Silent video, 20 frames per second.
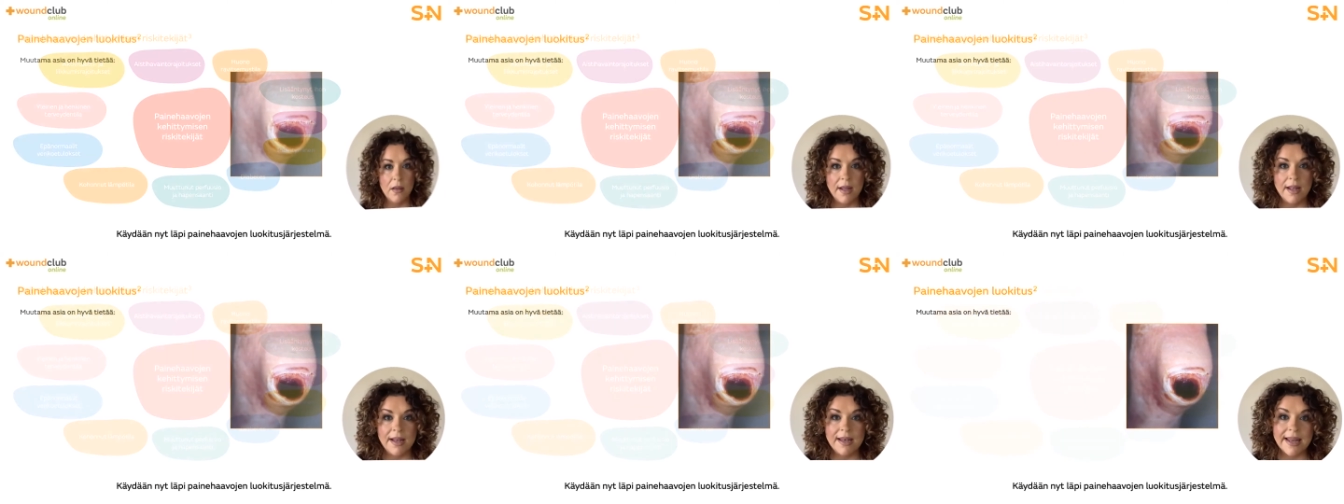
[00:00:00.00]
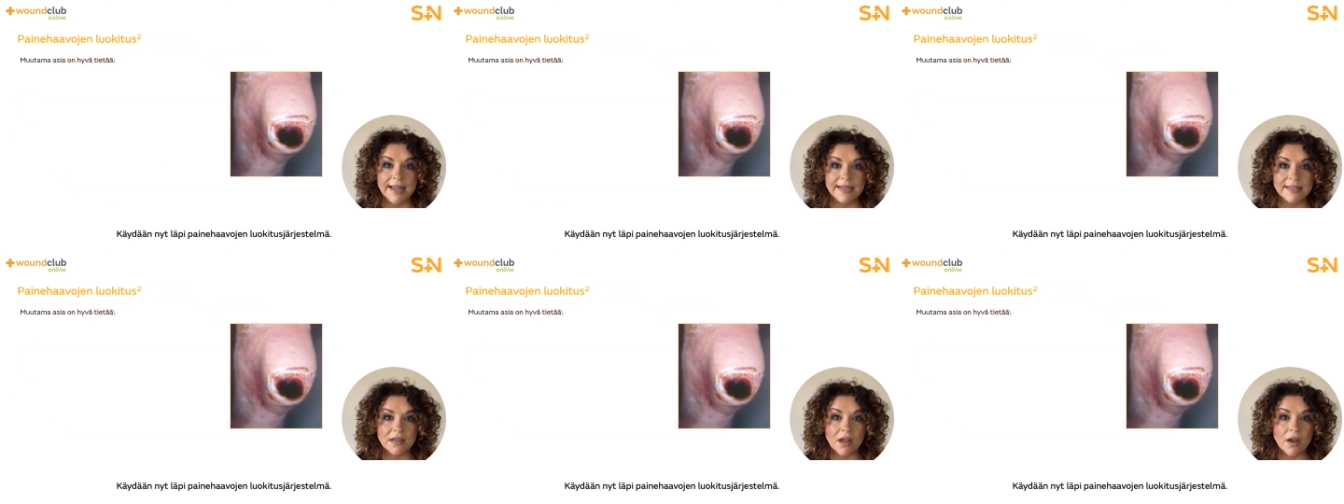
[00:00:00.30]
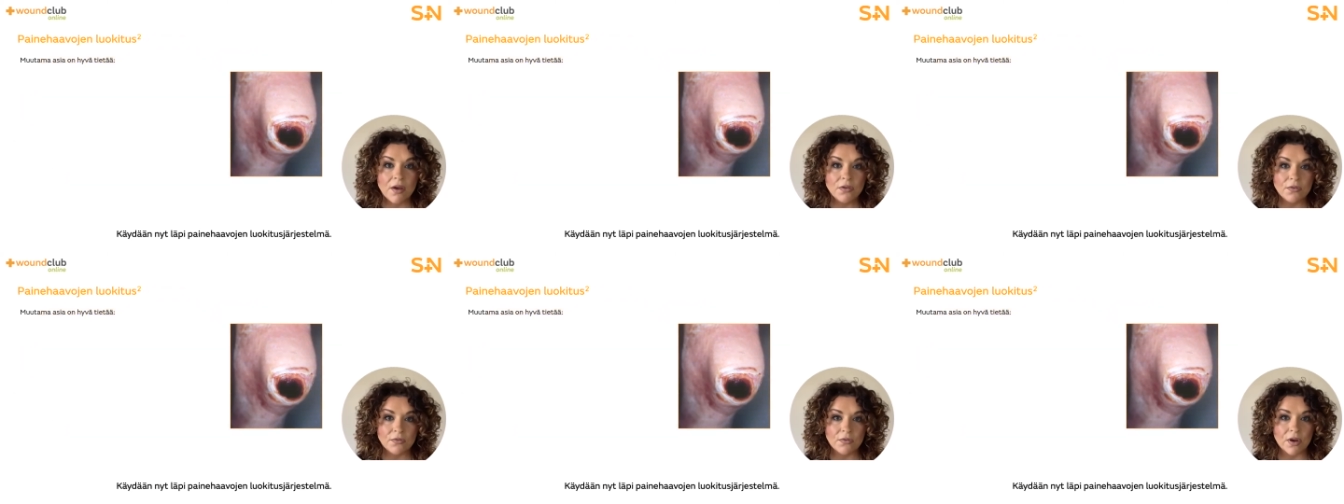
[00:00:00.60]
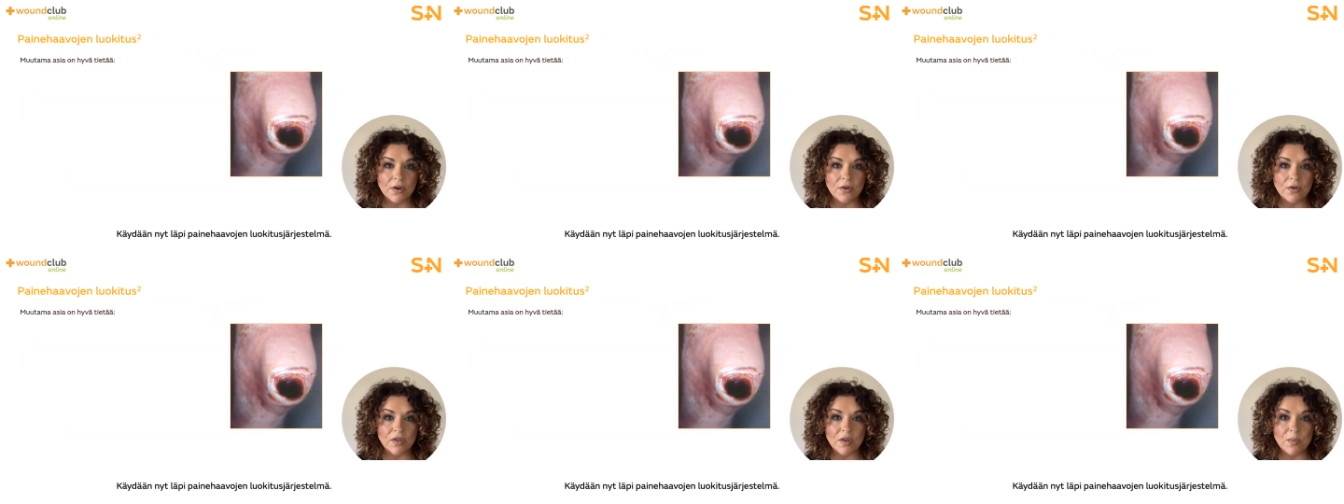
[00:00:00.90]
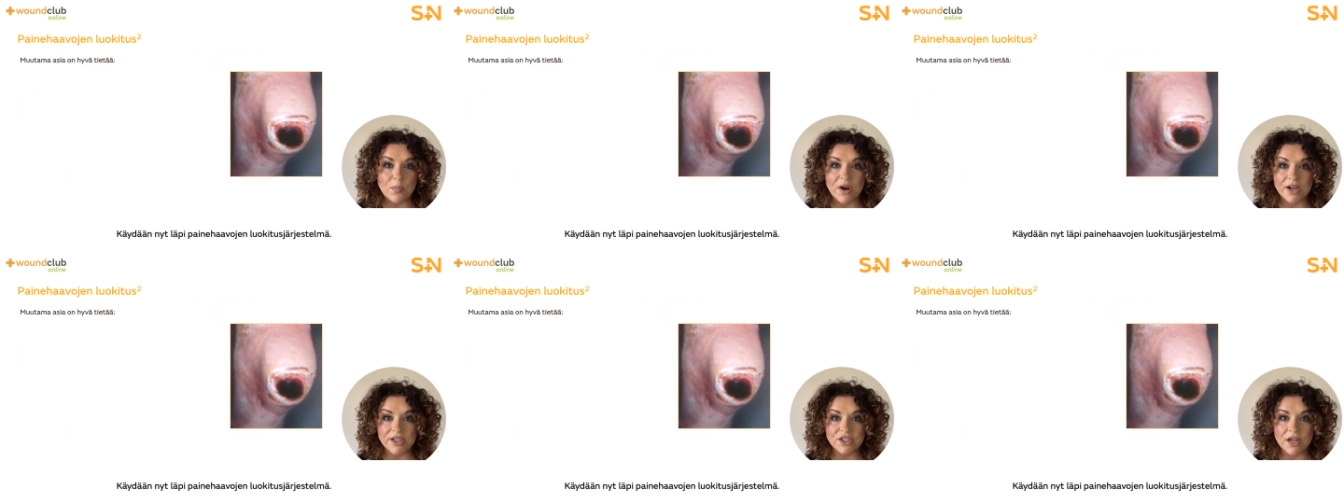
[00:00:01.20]
Let's go through the
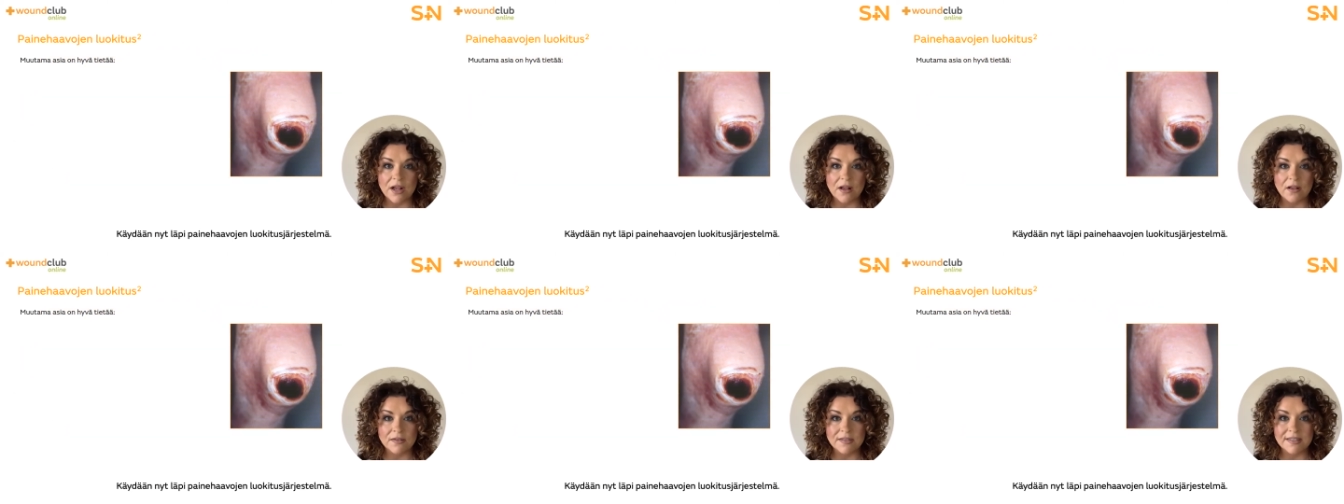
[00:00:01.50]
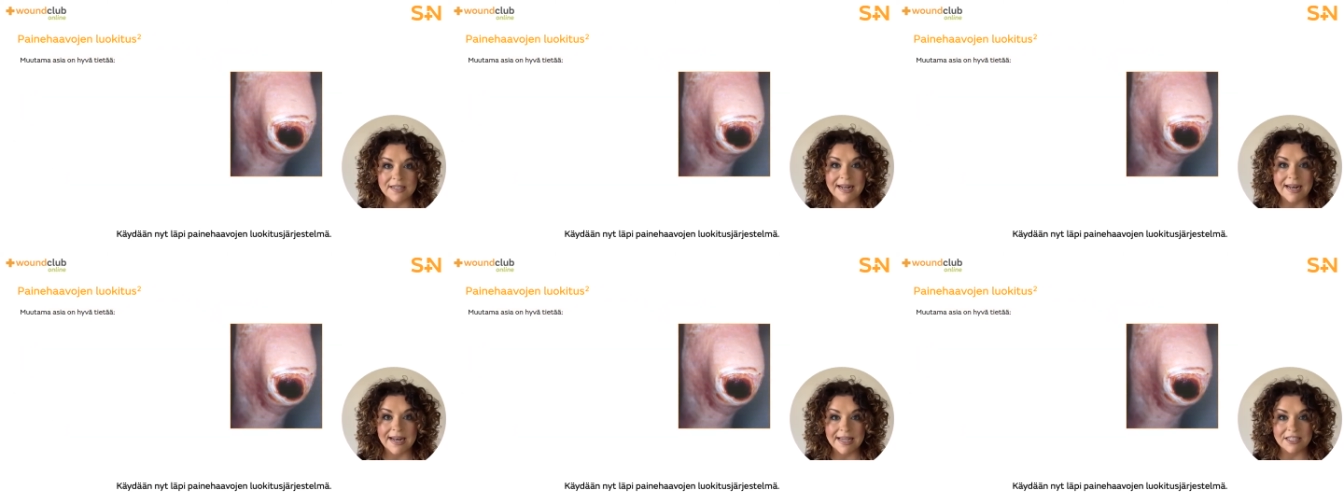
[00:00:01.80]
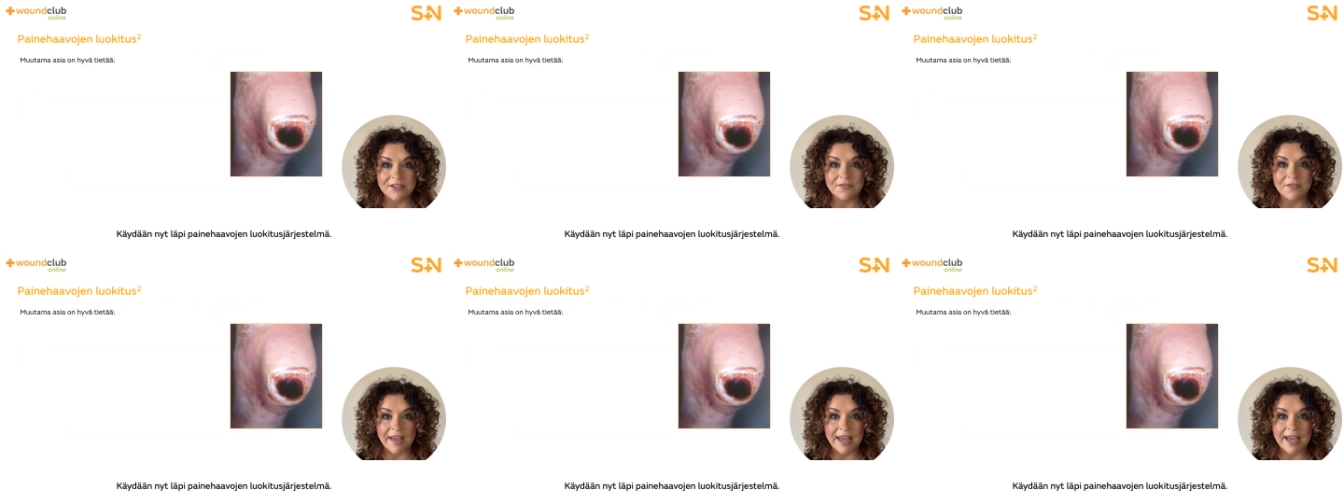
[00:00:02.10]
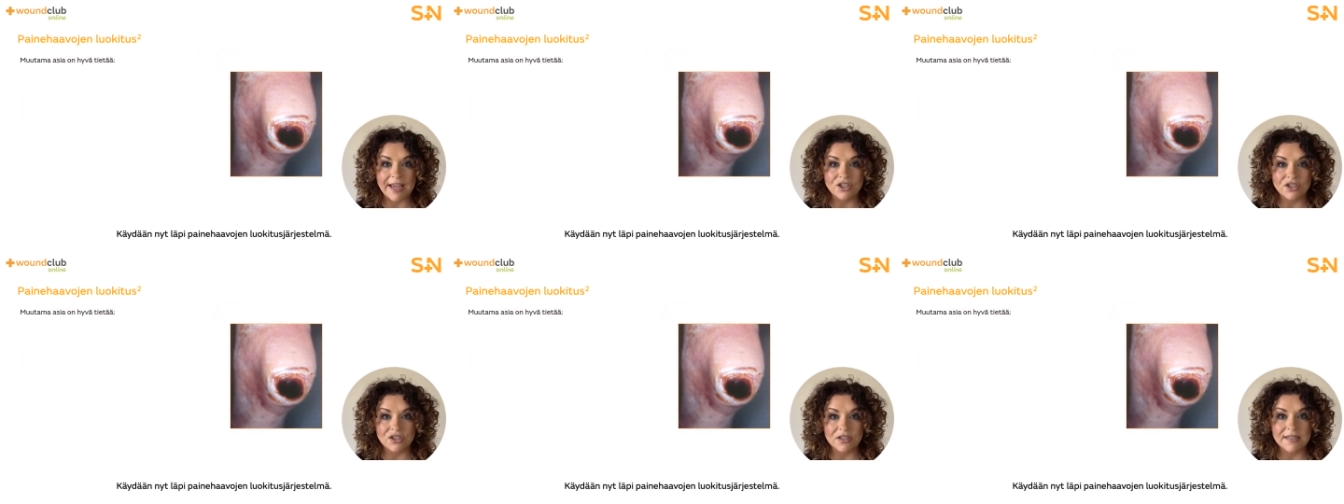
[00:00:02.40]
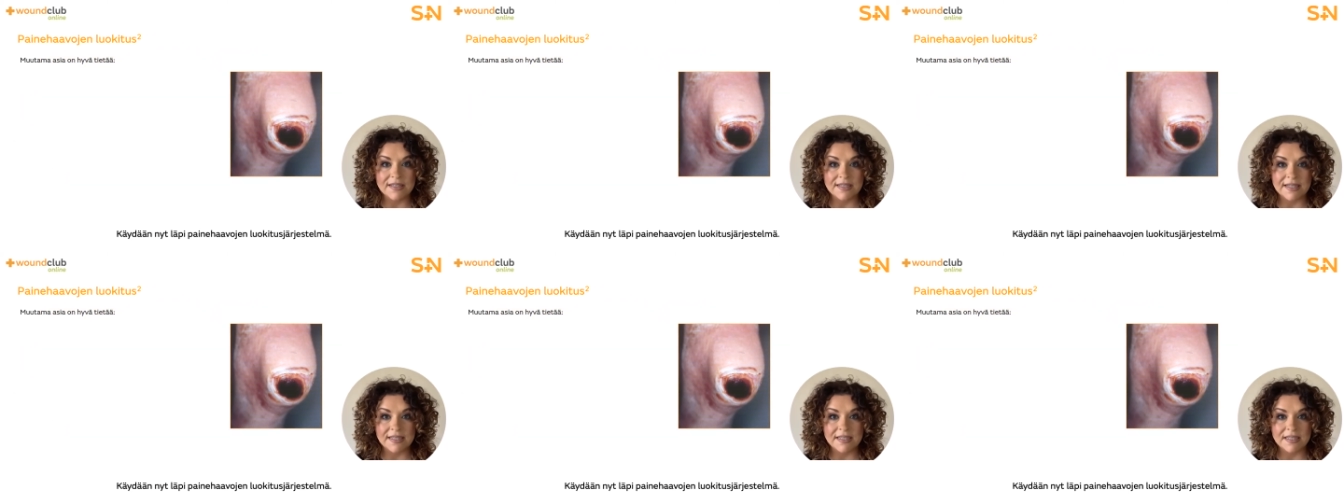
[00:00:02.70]
pressure ulcer classification
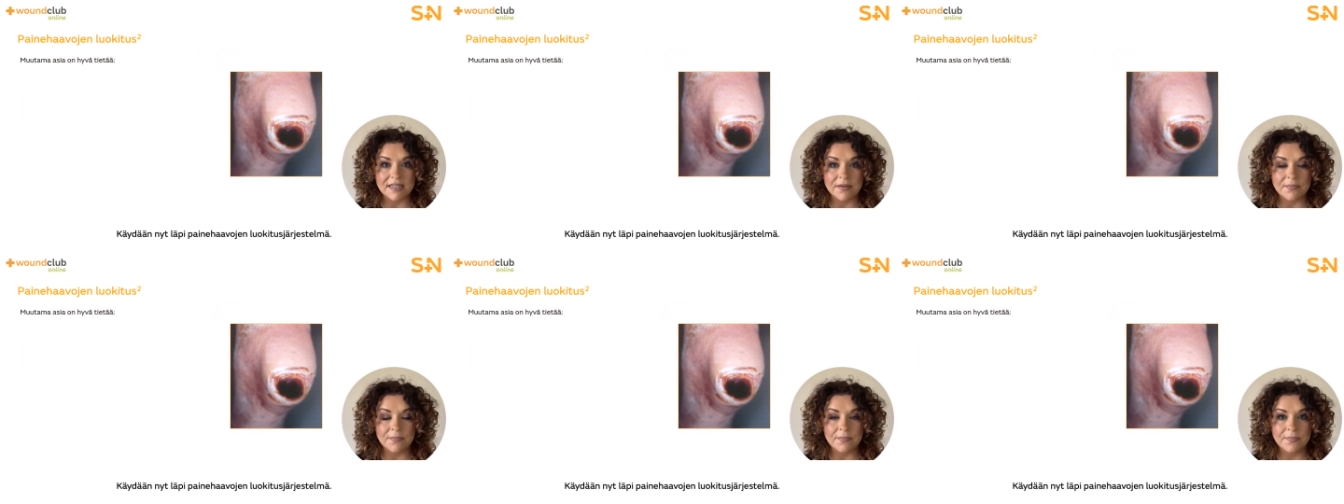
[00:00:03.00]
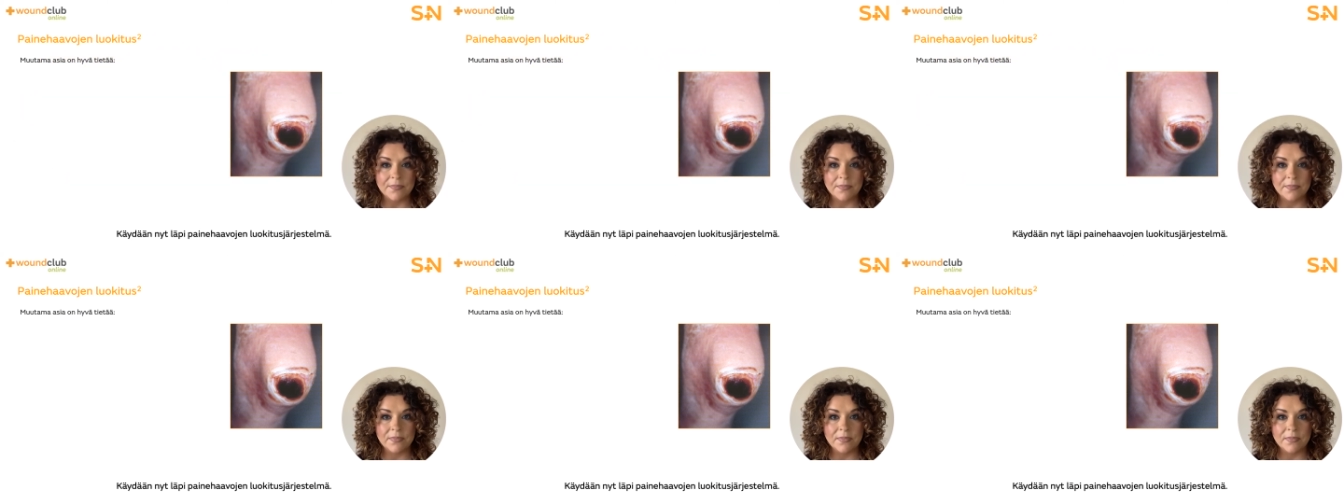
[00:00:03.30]
system.